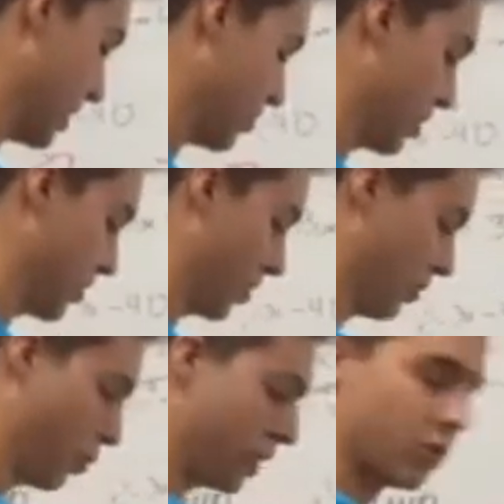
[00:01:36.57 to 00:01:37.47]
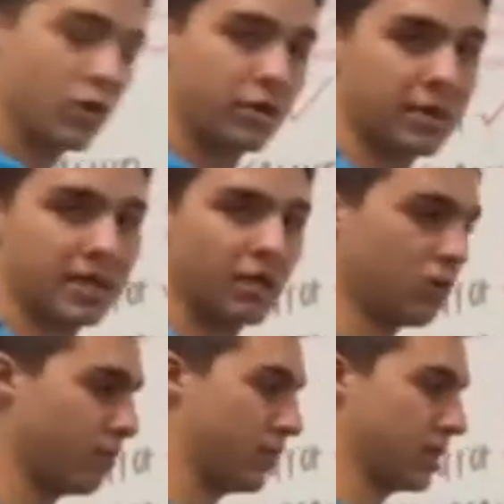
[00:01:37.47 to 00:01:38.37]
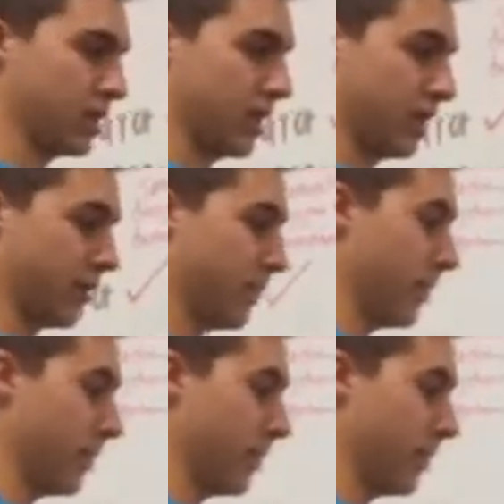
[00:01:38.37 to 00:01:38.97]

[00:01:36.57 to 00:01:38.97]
x plus 3. But we can worry about that 1 plus later.